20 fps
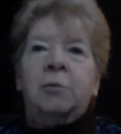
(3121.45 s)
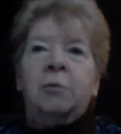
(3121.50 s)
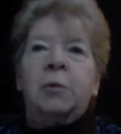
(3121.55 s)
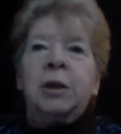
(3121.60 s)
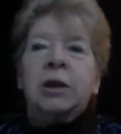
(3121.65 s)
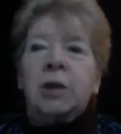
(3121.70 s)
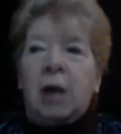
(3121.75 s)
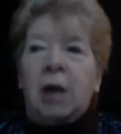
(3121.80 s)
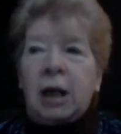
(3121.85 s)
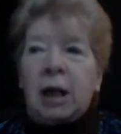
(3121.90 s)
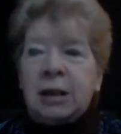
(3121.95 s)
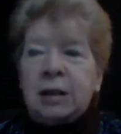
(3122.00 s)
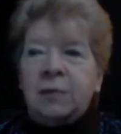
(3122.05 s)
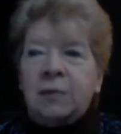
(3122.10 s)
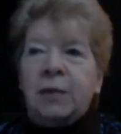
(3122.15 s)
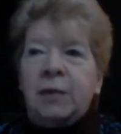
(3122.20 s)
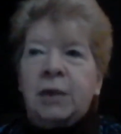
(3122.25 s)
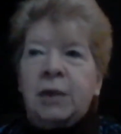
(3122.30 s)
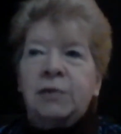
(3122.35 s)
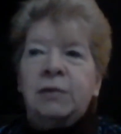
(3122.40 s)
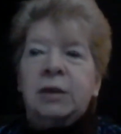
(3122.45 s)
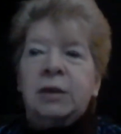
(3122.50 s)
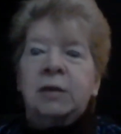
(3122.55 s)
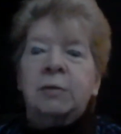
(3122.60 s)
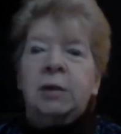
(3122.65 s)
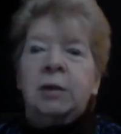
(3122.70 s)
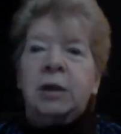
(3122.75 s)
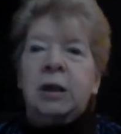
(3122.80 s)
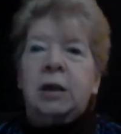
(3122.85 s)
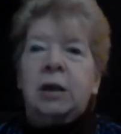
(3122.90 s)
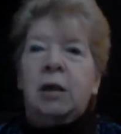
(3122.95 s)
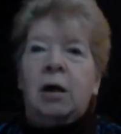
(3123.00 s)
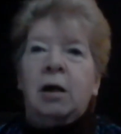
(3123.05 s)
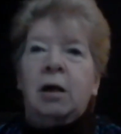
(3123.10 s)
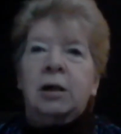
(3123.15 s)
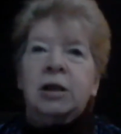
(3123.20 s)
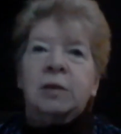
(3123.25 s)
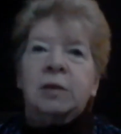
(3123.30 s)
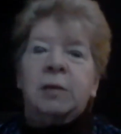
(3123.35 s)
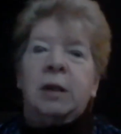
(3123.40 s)
We talked at Frederick Community
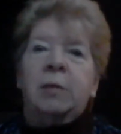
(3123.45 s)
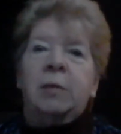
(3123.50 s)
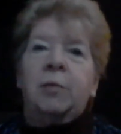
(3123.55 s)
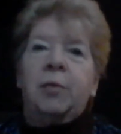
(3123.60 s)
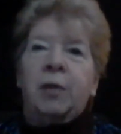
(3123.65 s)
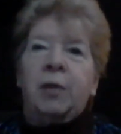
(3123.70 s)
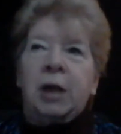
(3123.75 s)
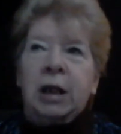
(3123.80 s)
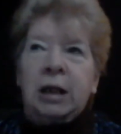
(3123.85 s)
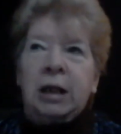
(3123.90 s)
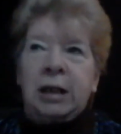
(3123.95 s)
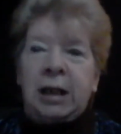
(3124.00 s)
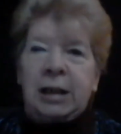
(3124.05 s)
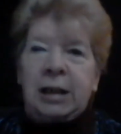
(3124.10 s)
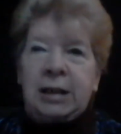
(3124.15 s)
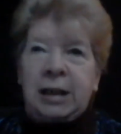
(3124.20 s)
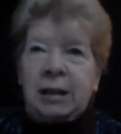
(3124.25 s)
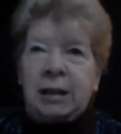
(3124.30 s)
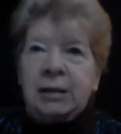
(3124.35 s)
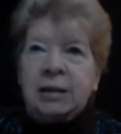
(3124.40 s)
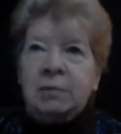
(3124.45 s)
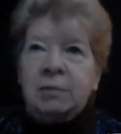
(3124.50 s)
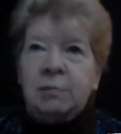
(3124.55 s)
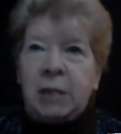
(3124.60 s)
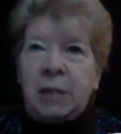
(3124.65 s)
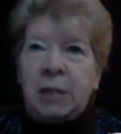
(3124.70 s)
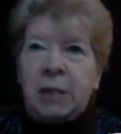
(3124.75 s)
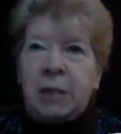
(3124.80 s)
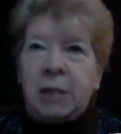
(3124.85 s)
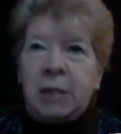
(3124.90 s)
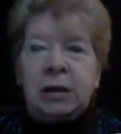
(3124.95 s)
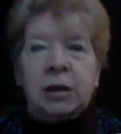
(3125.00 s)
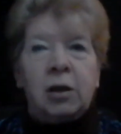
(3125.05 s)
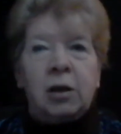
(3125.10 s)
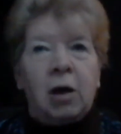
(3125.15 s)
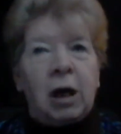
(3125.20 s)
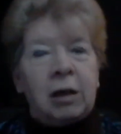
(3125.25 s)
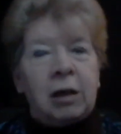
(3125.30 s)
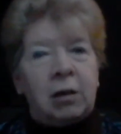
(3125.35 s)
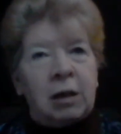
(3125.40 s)
College about bringing that down to
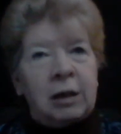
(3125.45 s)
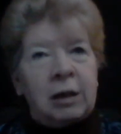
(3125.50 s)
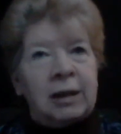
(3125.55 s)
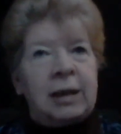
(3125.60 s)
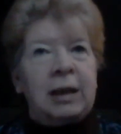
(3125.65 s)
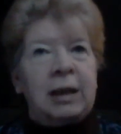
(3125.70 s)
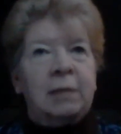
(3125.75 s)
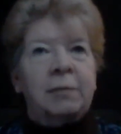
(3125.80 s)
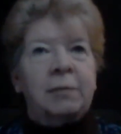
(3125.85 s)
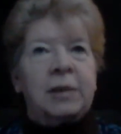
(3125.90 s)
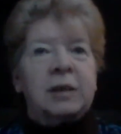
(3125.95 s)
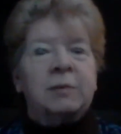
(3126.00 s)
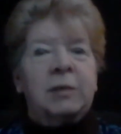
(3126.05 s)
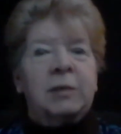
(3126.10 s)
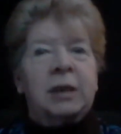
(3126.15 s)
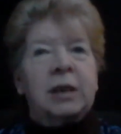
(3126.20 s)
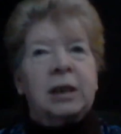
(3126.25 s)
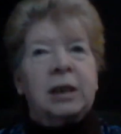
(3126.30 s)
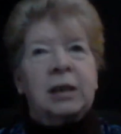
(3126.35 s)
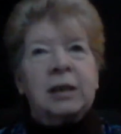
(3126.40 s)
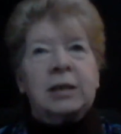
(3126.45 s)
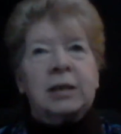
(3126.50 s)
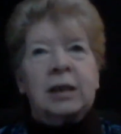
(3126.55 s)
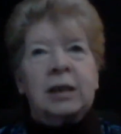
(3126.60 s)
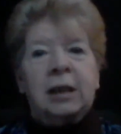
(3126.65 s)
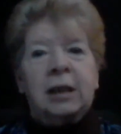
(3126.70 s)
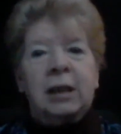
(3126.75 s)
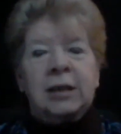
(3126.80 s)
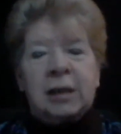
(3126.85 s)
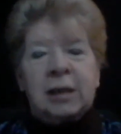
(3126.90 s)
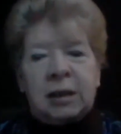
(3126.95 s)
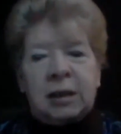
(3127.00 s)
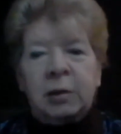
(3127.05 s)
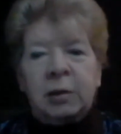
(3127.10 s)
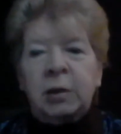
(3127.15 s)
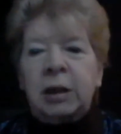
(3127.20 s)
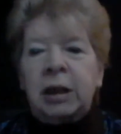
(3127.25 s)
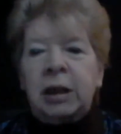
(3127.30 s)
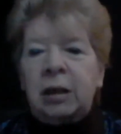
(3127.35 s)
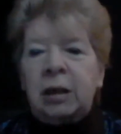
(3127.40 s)
Maryland, not on campus because it's a
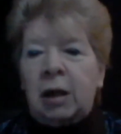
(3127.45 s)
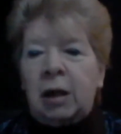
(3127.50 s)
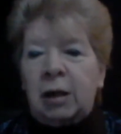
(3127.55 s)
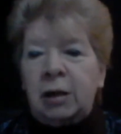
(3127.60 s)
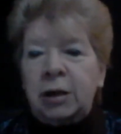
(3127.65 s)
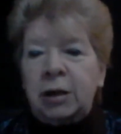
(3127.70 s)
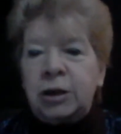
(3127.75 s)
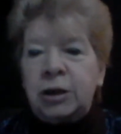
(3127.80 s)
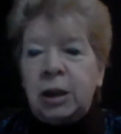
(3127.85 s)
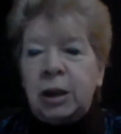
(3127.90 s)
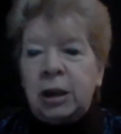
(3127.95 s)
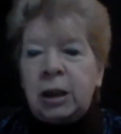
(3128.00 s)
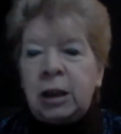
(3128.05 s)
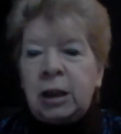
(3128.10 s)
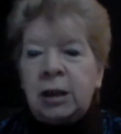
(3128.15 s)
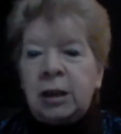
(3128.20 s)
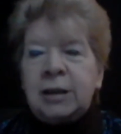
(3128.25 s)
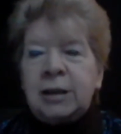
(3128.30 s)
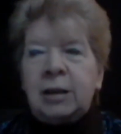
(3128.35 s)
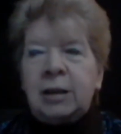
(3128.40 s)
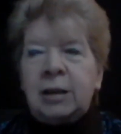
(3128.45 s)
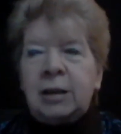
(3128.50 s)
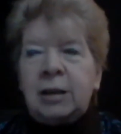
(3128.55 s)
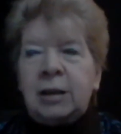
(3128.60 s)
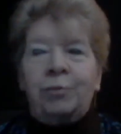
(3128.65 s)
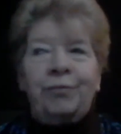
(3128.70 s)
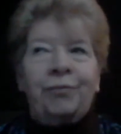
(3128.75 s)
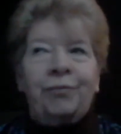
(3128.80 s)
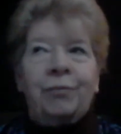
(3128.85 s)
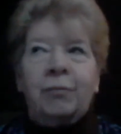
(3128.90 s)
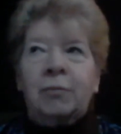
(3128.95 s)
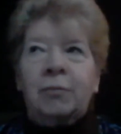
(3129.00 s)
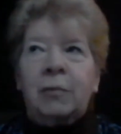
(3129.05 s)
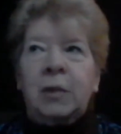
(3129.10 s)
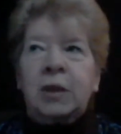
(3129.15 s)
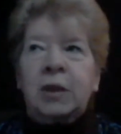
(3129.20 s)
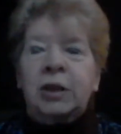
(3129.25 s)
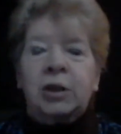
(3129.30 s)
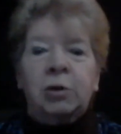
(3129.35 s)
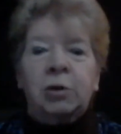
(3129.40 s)
community college. So
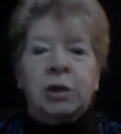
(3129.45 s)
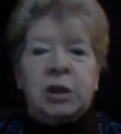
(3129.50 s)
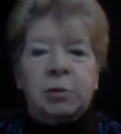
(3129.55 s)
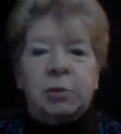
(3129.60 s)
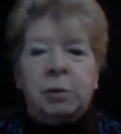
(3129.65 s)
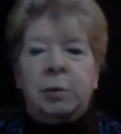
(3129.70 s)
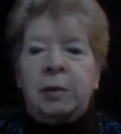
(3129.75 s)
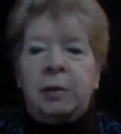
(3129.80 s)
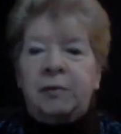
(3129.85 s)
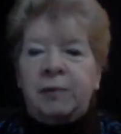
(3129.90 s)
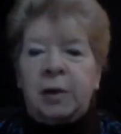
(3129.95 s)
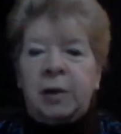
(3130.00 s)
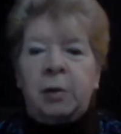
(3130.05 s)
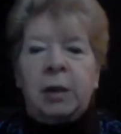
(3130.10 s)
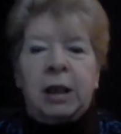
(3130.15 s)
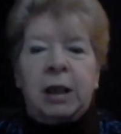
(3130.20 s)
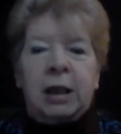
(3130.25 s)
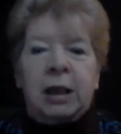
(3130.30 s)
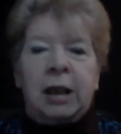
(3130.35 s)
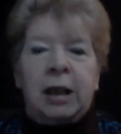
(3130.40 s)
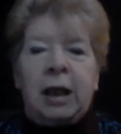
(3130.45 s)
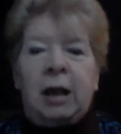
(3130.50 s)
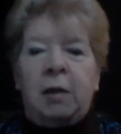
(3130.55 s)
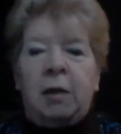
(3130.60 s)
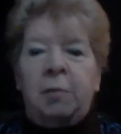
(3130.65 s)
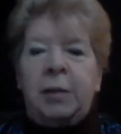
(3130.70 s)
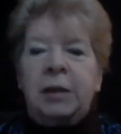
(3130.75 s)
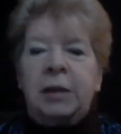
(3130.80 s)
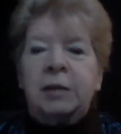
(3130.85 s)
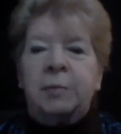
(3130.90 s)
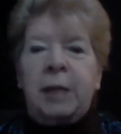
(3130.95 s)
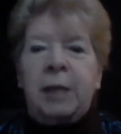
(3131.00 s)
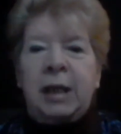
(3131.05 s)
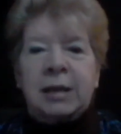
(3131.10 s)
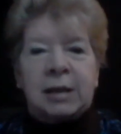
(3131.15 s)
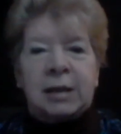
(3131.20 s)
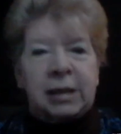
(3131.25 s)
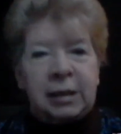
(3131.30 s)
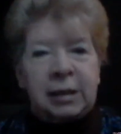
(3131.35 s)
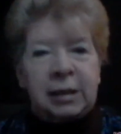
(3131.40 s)
the students would be floating in and out, but to
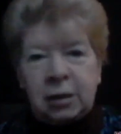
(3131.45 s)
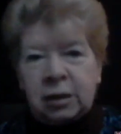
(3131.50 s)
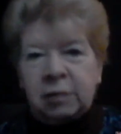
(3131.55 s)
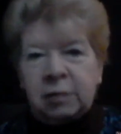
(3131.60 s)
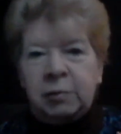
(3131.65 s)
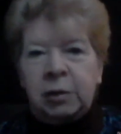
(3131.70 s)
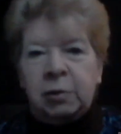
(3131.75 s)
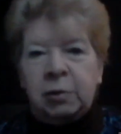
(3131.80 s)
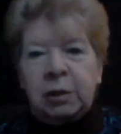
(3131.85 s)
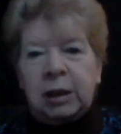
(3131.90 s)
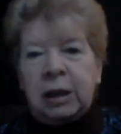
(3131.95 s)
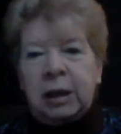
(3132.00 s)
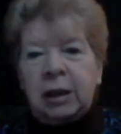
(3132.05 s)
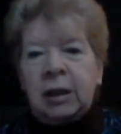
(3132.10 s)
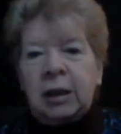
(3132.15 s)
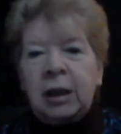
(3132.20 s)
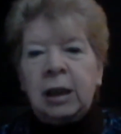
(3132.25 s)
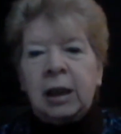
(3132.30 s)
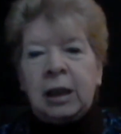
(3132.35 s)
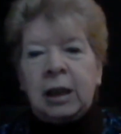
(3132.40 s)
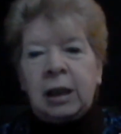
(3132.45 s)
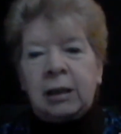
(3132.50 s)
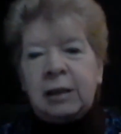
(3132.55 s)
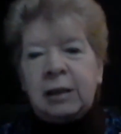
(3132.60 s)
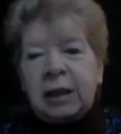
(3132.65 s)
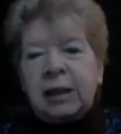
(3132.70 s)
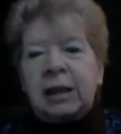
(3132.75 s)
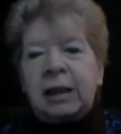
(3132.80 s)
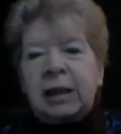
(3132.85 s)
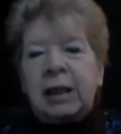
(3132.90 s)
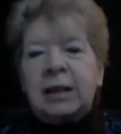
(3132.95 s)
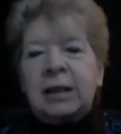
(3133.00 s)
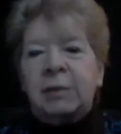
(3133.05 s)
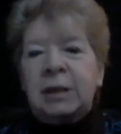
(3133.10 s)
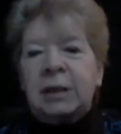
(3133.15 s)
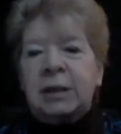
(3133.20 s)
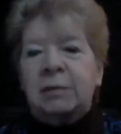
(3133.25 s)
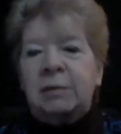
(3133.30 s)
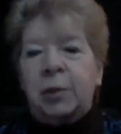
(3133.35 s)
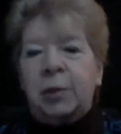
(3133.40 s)
base it in the community. And I think that's
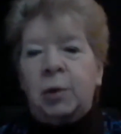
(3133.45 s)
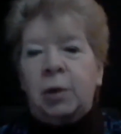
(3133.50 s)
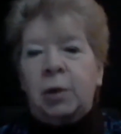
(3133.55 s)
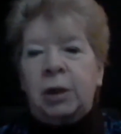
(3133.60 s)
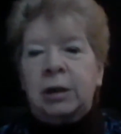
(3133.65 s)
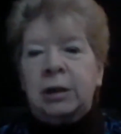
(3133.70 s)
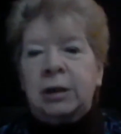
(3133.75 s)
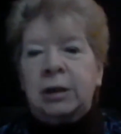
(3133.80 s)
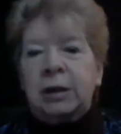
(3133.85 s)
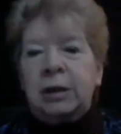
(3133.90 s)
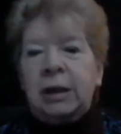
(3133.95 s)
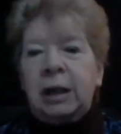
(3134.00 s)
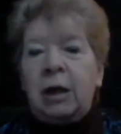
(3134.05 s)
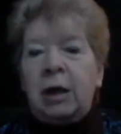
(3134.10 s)
what's important.